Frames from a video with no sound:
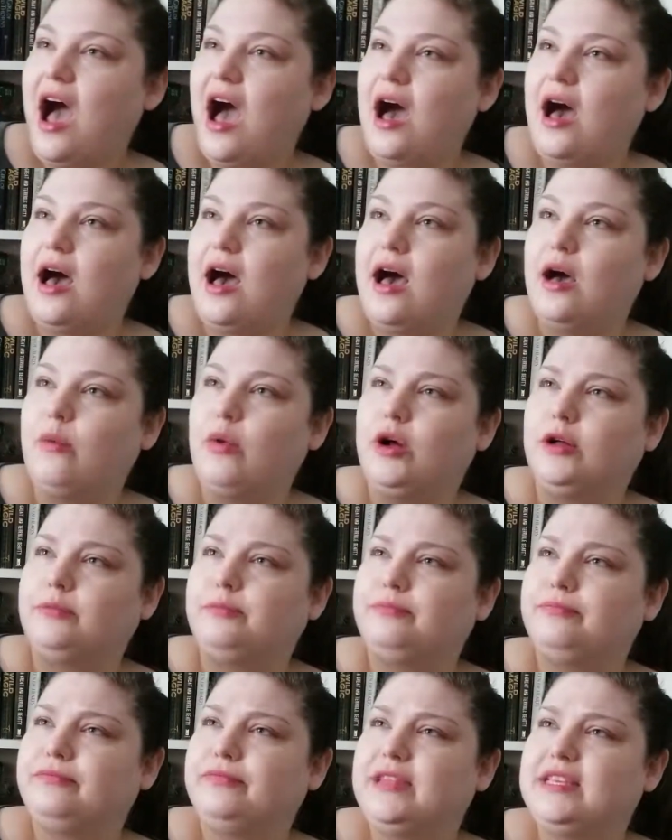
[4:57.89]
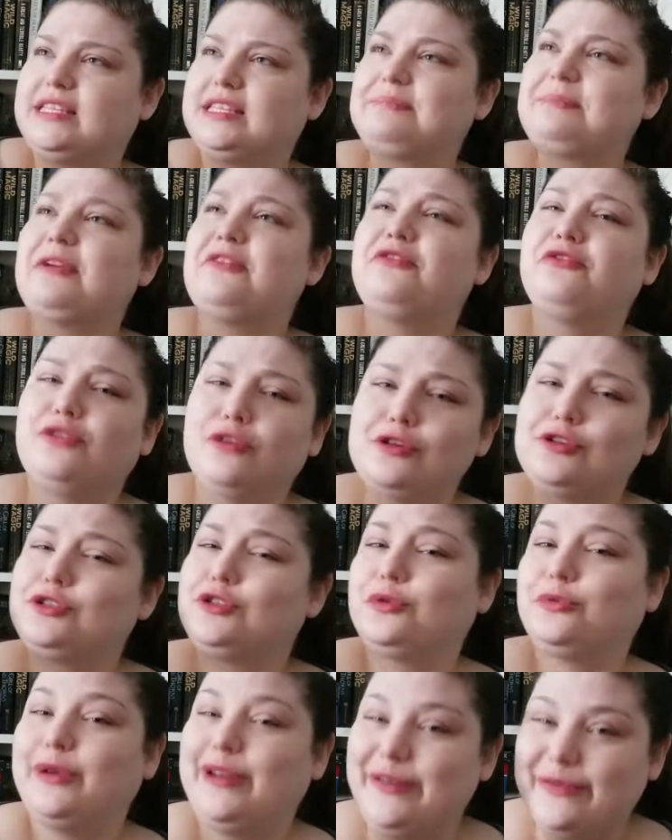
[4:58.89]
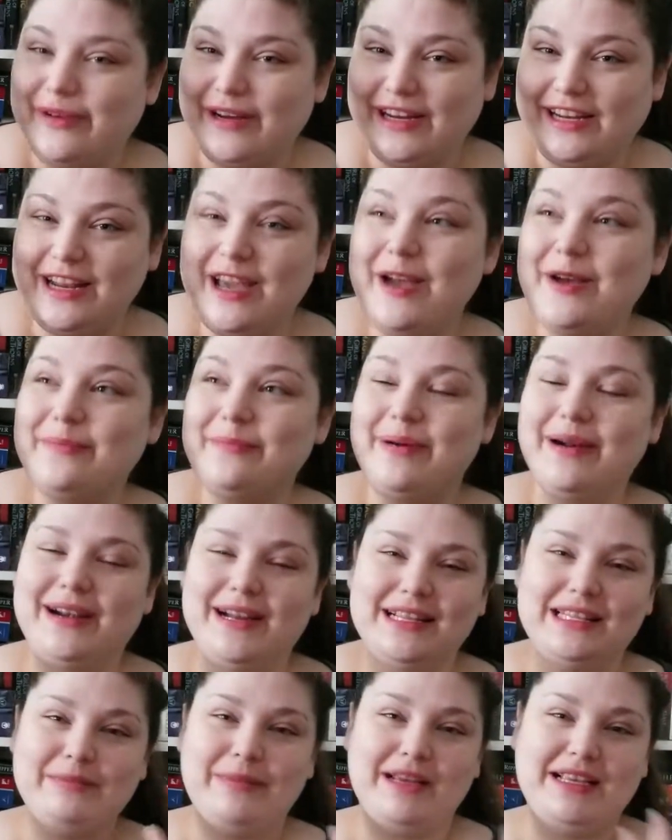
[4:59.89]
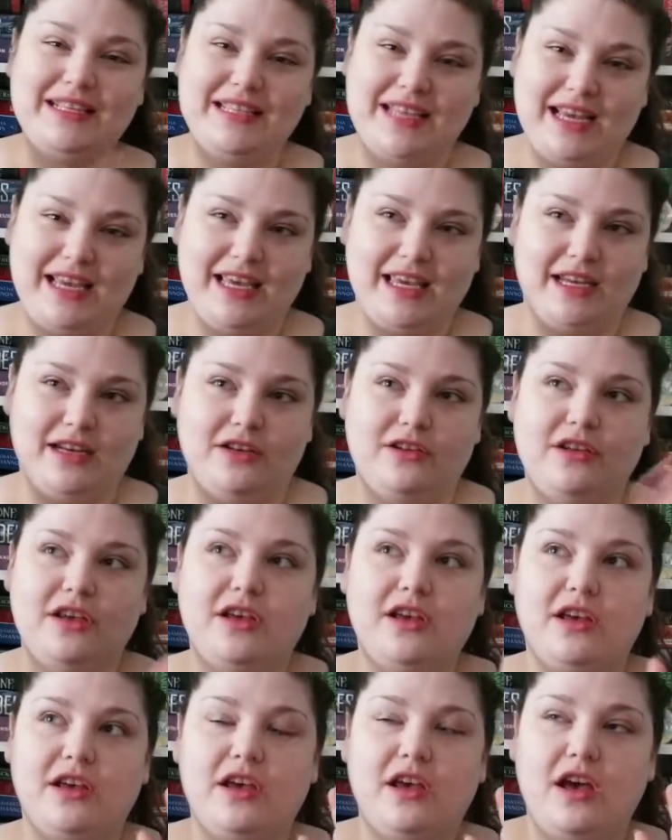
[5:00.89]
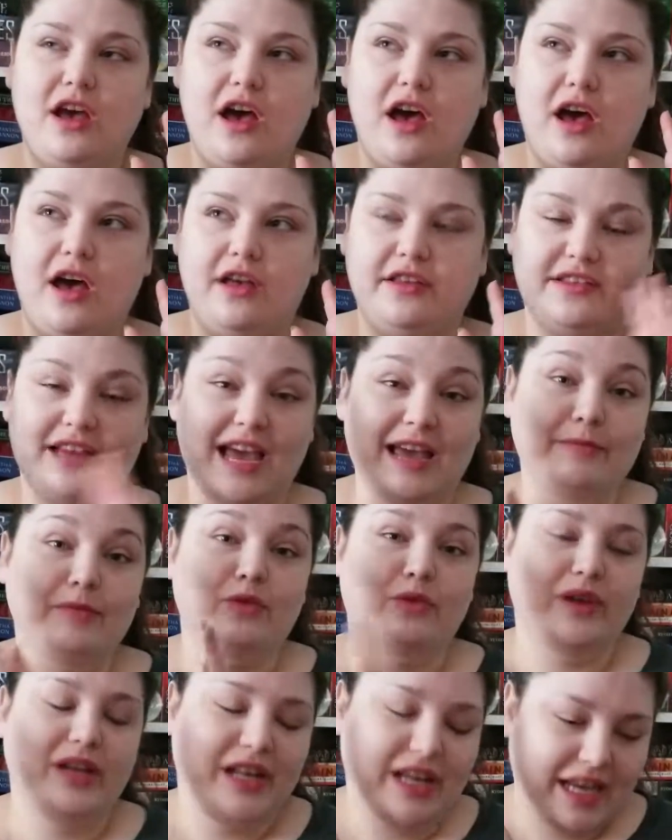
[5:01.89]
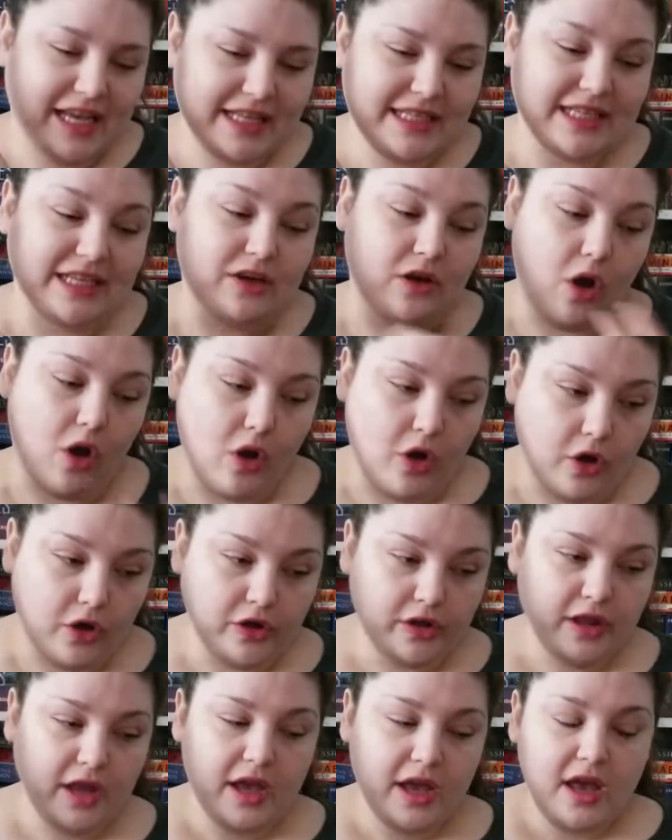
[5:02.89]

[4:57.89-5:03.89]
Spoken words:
Well, this is my first reread, but it's my second time reading it in all.